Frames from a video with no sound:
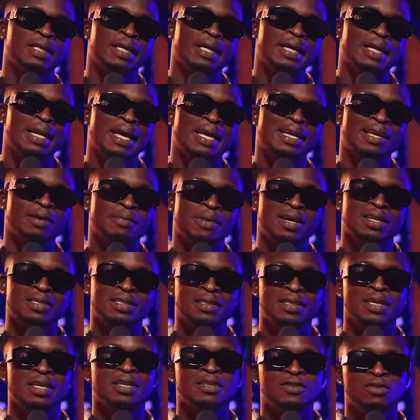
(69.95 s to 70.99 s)
here, like in my
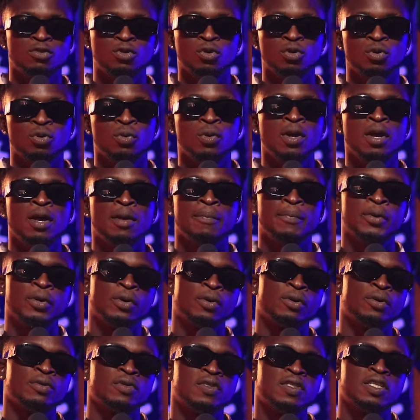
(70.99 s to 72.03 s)
state though,
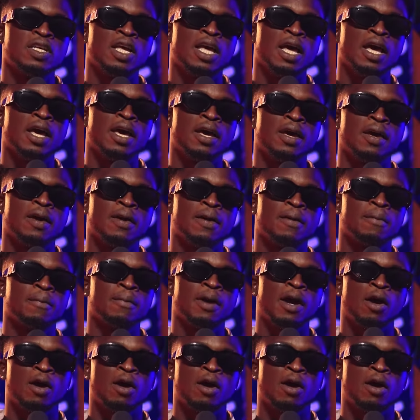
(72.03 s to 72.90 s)
because um,